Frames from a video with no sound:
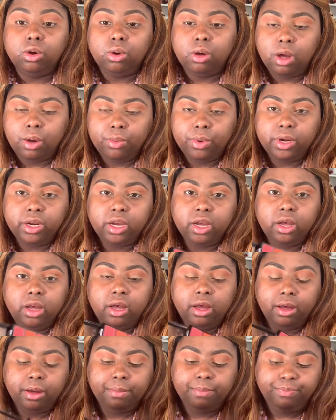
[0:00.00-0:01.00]
I want to
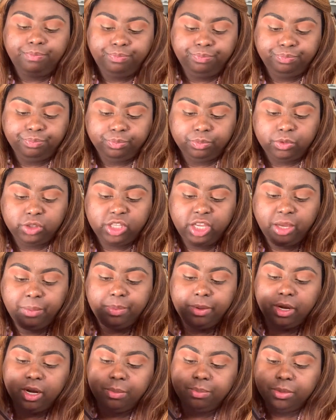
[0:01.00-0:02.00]
um,
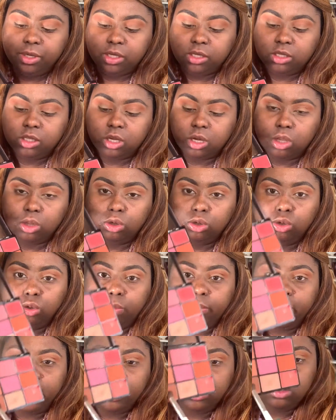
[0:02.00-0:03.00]
deepen up this look a little
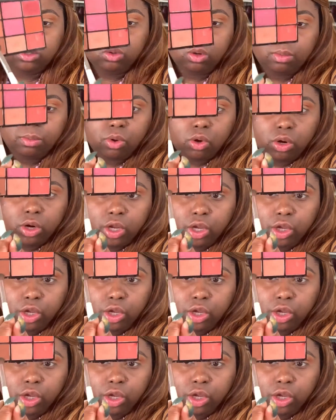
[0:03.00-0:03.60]
bit. So I'm going to